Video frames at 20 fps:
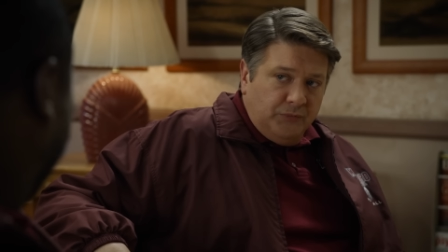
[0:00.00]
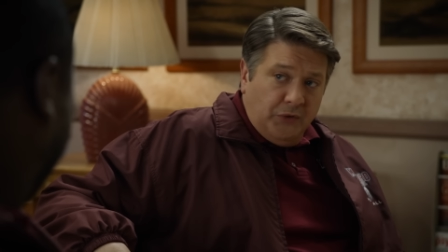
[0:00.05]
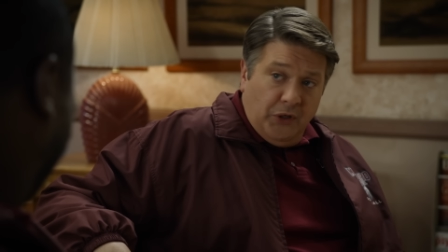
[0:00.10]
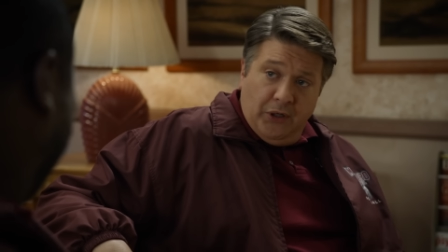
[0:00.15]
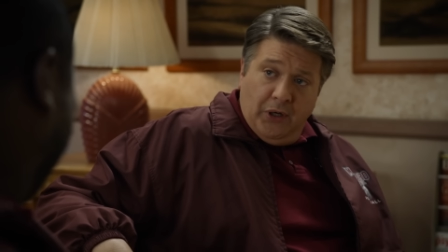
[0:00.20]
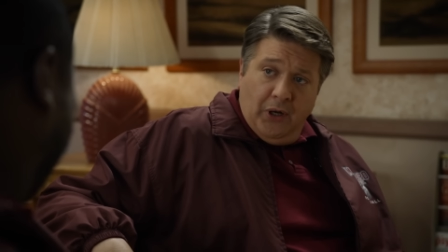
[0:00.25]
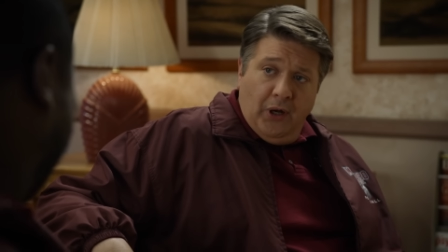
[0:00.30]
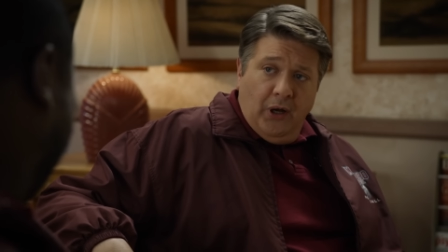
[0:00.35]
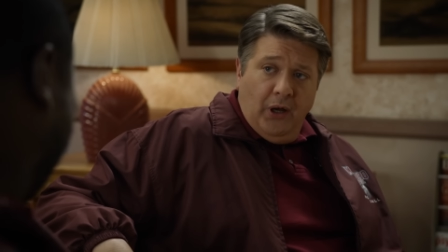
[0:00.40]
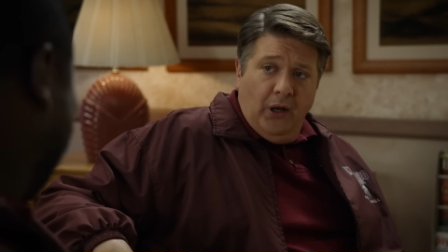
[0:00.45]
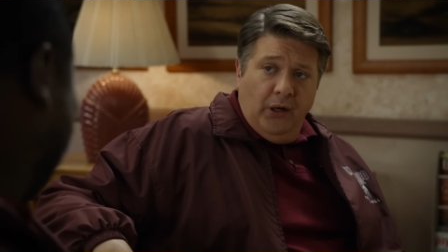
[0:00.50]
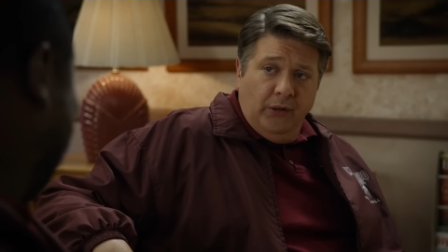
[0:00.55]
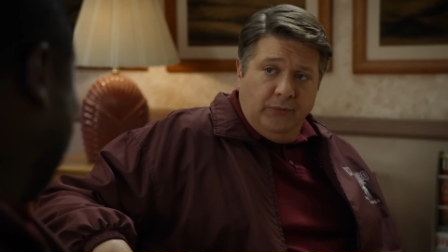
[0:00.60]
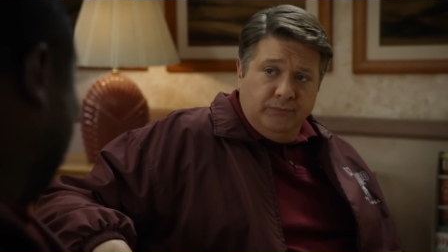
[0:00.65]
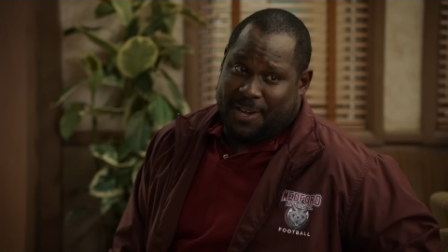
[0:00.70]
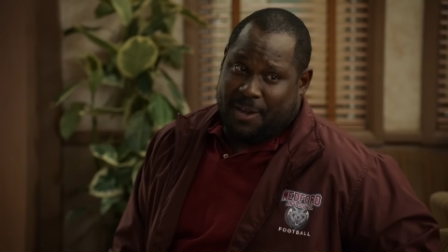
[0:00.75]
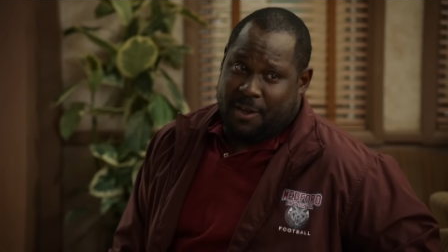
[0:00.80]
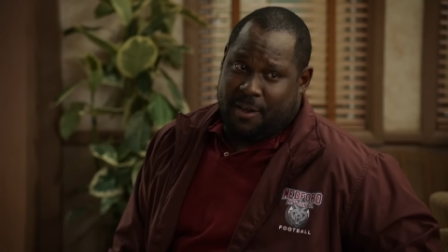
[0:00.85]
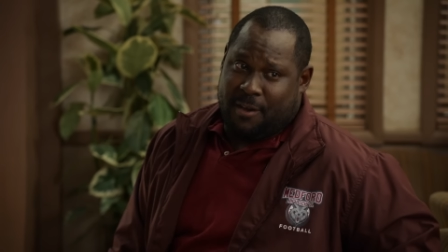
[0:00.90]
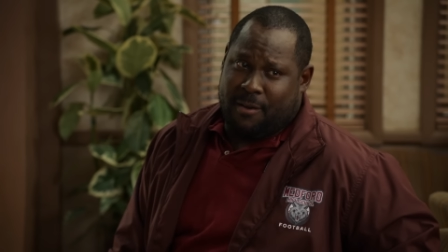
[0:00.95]
You done?
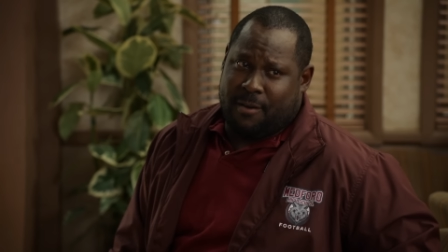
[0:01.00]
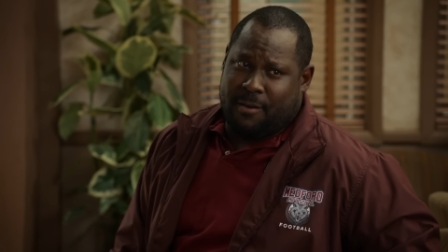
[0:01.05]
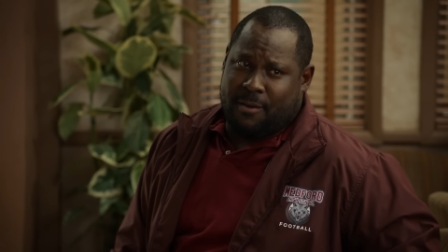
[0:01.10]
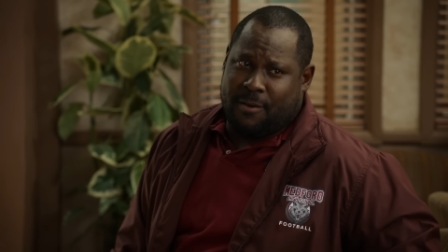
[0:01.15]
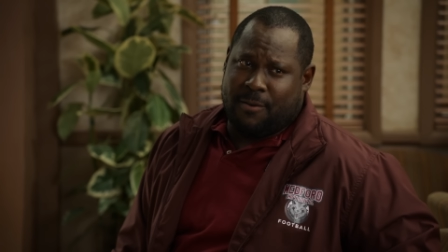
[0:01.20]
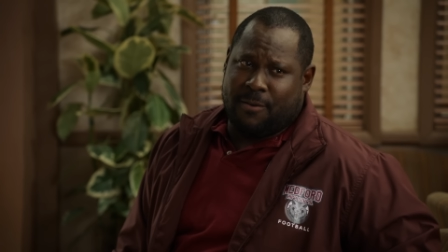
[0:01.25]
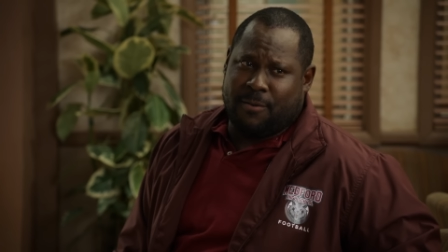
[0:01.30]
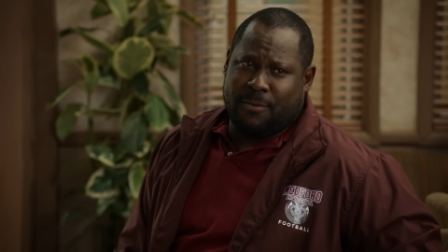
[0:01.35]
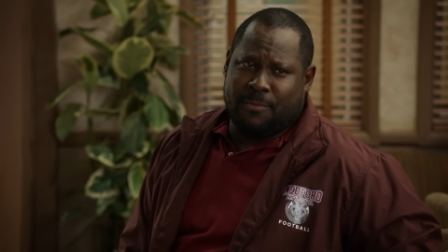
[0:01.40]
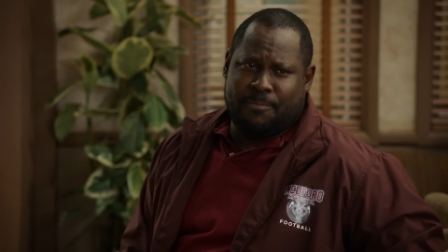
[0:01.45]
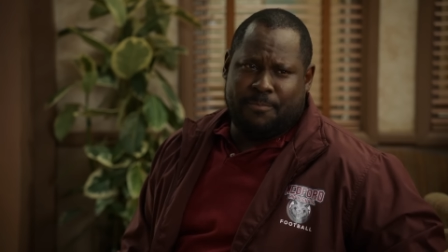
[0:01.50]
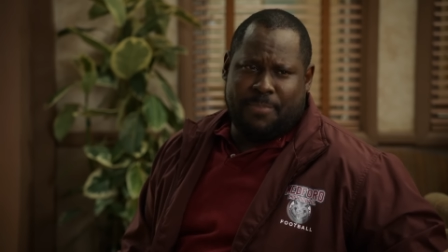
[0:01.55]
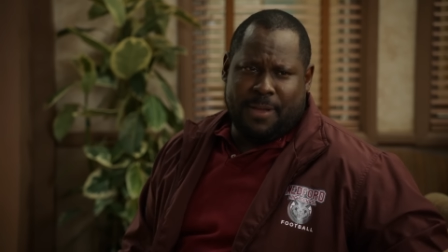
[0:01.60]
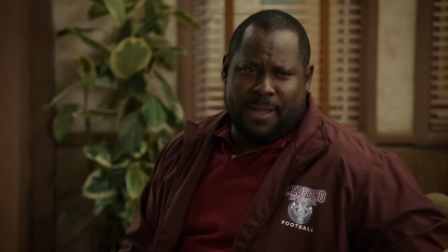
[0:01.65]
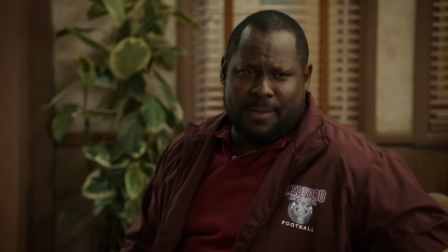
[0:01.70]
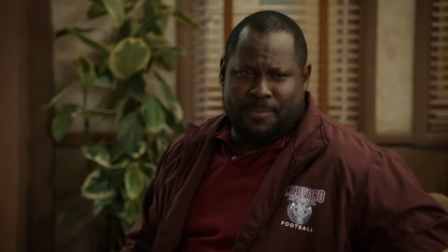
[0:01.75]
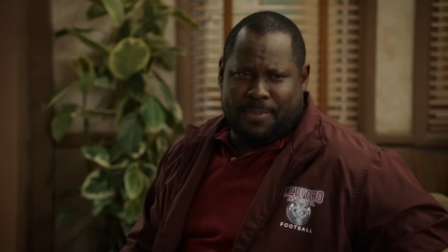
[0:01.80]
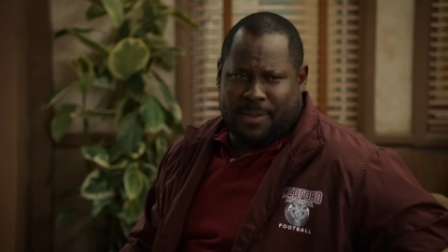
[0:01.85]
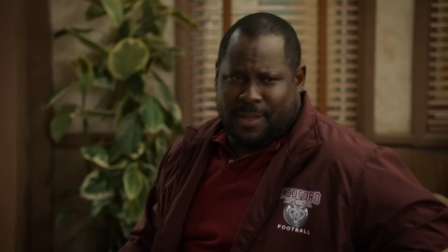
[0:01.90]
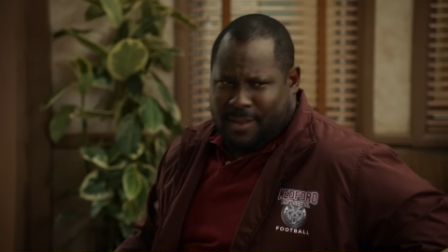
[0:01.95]
Oh,
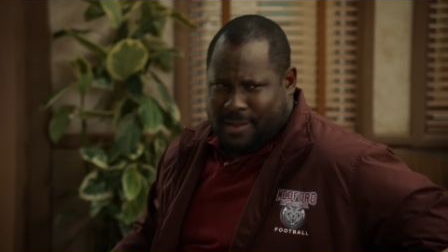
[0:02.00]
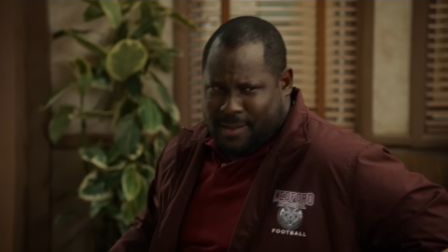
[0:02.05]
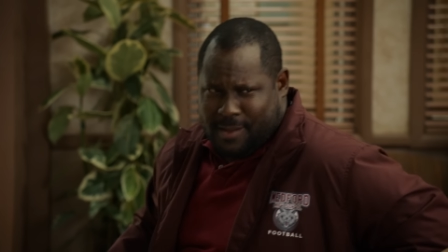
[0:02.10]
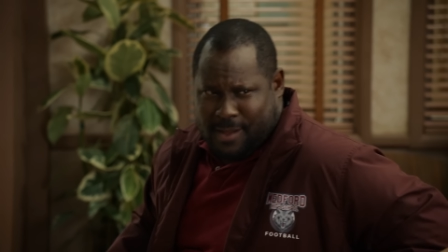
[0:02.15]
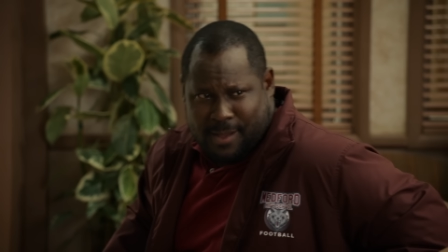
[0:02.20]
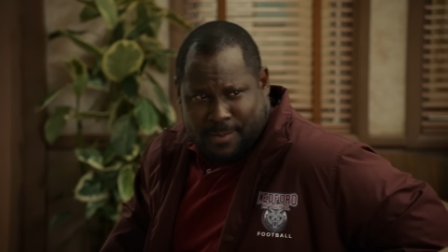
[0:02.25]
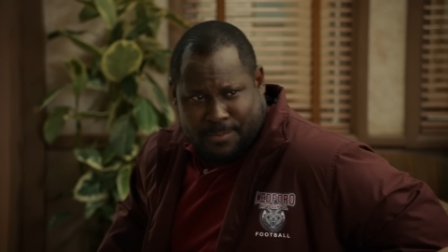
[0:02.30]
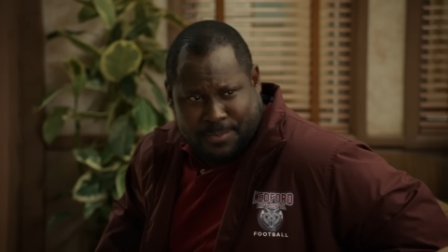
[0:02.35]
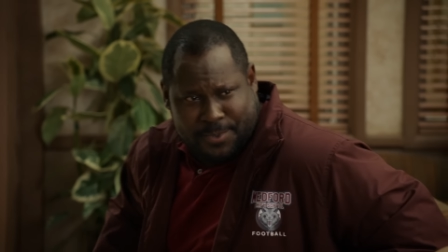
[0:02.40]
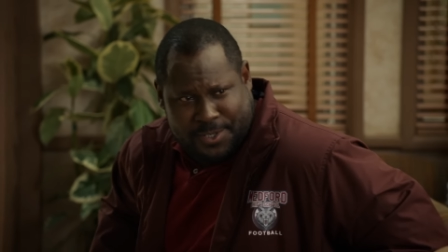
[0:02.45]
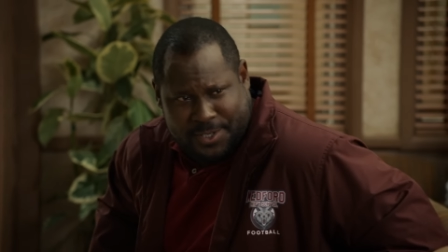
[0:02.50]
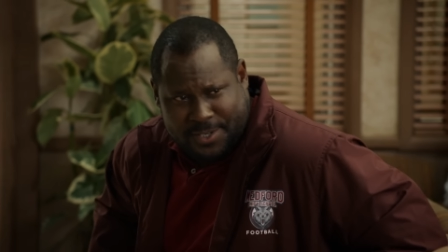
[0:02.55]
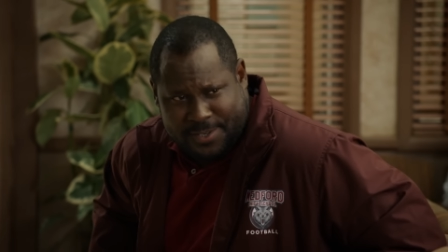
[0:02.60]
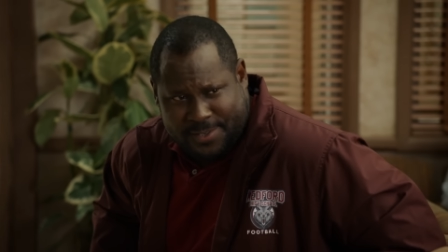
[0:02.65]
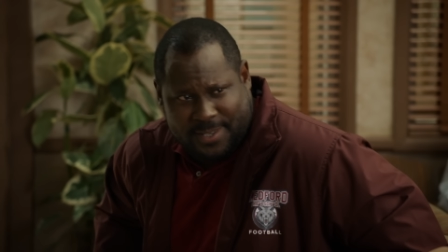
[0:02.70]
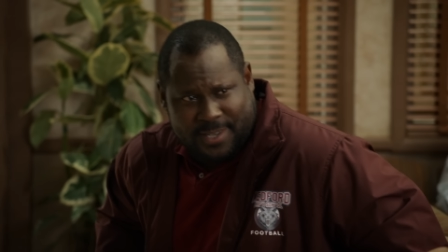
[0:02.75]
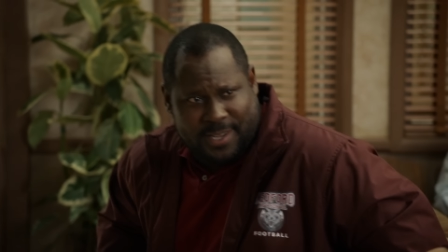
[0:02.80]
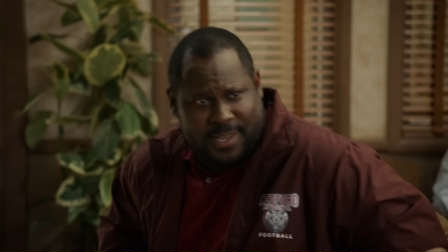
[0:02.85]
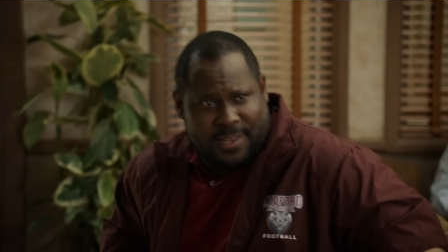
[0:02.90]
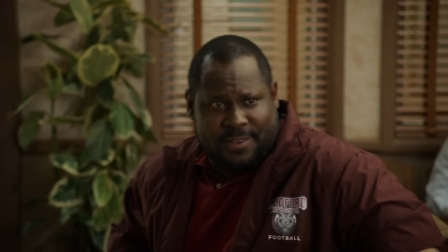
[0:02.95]
baby, I'm
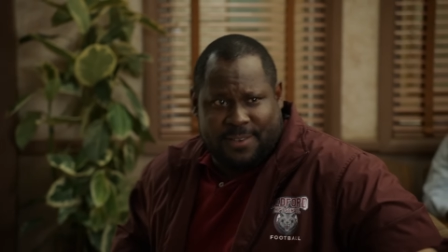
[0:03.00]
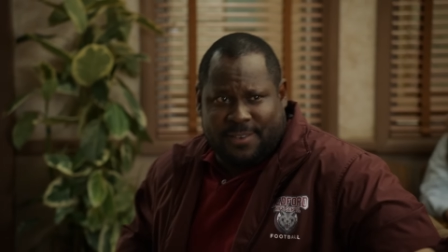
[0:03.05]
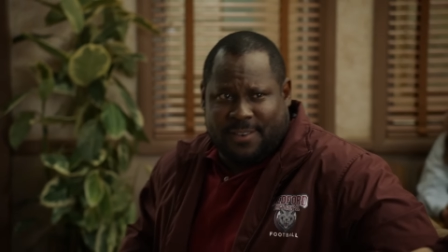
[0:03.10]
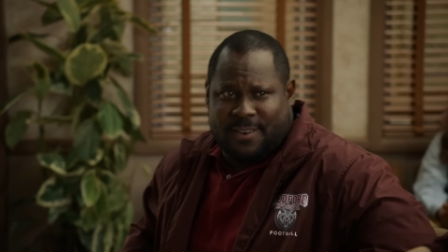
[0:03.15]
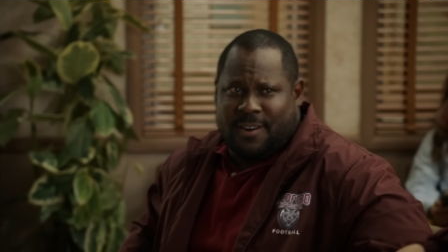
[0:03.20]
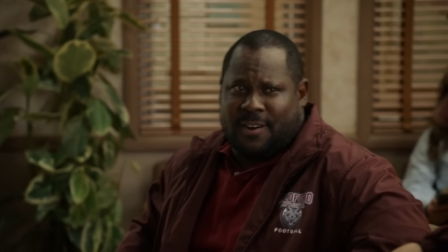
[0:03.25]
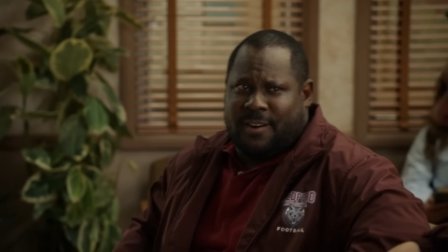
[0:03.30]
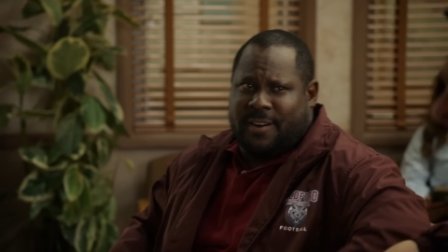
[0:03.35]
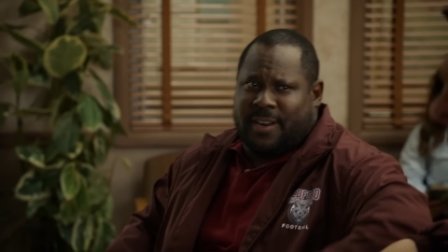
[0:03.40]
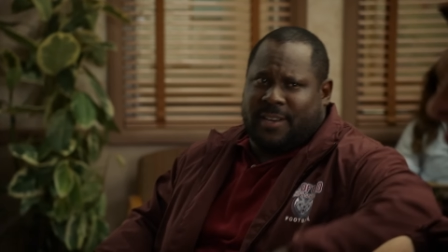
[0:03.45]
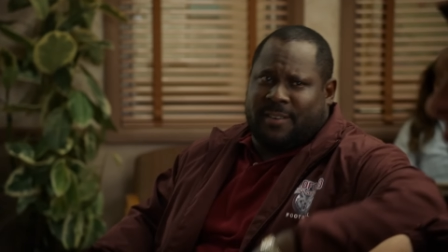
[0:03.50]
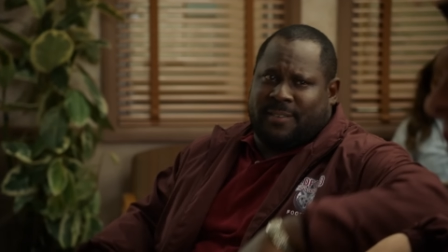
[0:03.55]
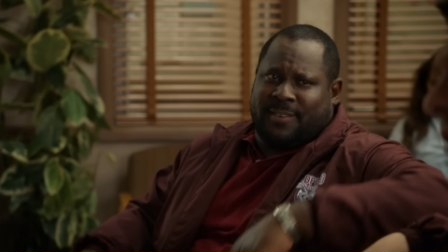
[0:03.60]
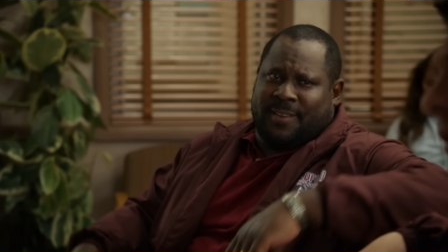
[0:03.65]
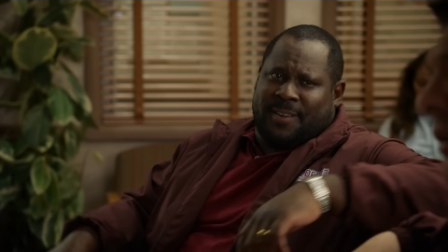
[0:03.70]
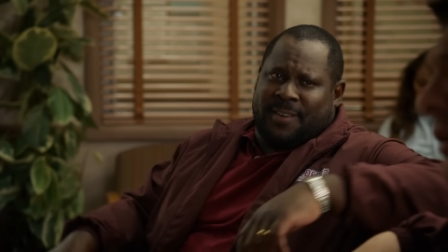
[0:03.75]
just getting started.